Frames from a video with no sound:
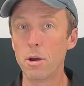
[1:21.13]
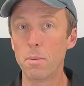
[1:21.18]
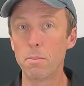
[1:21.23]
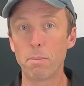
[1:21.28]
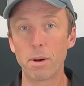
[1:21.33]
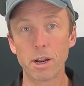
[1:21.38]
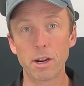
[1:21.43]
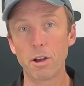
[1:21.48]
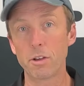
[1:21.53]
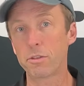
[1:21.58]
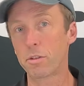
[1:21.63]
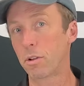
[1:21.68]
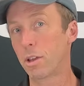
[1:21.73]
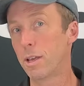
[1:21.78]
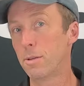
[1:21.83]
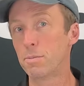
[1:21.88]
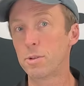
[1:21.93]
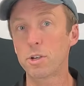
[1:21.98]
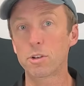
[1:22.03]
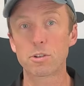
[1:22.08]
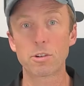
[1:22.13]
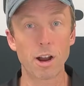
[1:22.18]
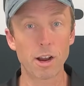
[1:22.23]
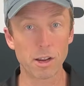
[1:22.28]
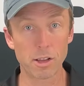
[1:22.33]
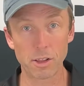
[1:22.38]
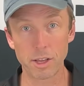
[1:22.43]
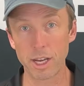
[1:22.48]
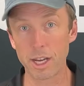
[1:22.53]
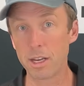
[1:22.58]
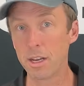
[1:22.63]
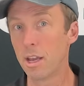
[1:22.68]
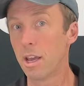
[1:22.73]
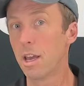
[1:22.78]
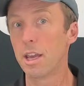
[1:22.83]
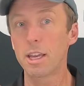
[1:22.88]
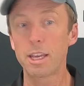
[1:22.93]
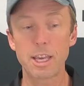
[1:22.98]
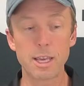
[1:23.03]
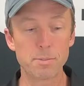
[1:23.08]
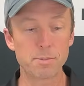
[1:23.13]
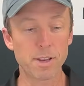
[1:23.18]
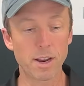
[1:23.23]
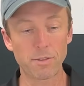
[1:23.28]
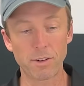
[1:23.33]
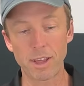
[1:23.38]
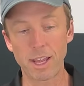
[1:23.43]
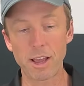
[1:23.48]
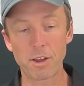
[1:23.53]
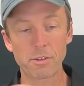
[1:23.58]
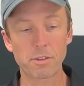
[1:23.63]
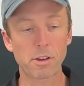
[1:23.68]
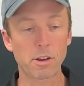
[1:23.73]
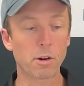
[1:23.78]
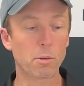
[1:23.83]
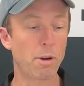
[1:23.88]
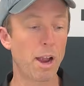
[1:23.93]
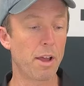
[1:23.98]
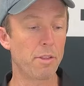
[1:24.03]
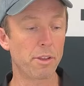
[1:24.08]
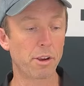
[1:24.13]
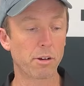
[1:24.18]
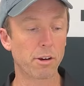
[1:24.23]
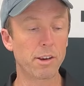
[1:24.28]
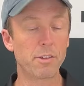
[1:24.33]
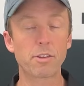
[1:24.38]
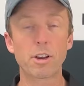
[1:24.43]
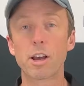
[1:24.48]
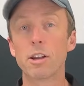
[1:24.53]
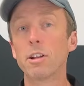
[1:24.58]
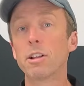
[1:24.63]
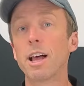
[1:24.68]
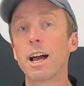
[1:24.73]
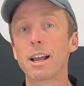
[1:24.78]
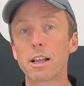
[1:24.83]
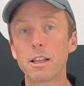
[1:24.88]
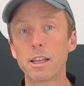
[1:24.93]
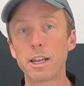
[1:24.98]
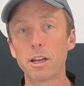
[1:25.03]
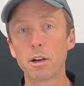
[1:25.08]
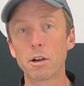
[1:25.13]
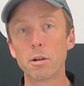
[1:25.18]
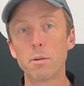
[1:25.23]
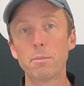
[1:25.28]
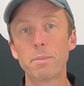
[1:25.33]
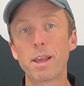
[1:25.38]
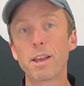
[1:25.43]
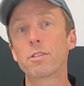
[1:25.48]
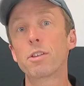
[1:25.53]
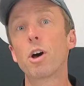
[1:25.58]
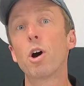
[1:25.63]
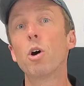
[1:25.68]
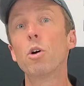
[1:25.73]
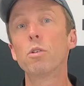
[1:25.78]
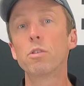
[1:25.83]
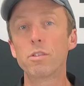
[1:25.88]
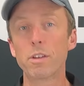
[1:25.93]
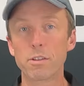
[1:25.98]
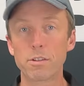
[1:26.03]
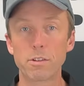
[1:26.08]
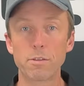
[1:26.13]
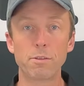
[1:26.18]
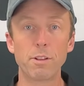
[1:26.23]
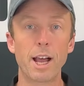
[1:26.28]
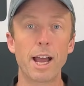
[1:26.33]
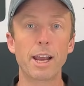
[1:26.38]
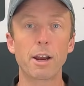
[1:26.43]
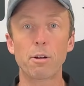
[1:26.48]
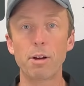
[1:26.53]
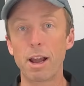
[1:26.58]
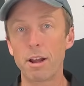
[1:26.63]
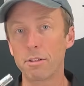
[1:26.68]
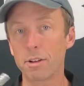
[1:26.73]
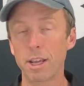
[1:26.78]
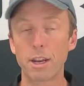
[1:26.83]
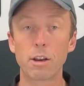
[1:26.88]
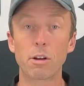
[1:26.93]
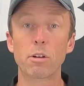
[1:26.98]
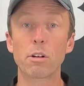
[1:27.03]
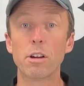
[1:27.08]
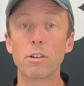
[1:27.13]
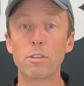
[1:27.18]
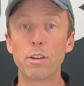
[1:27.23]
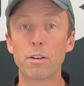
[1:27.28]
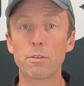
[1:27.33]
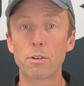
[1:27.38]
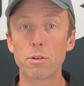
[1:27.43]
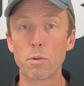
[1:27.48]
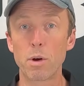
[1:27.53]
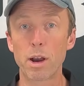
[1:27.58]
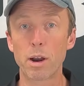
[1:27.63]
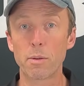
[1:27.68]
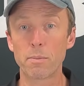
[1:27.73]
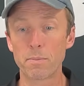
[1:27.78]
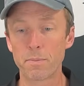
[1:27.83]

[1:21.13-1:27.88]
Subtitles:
but it also keeps your truck clean, keeps everything else around the grease gun a lot cleaner because the hose isn't flying around getting grease everywhere.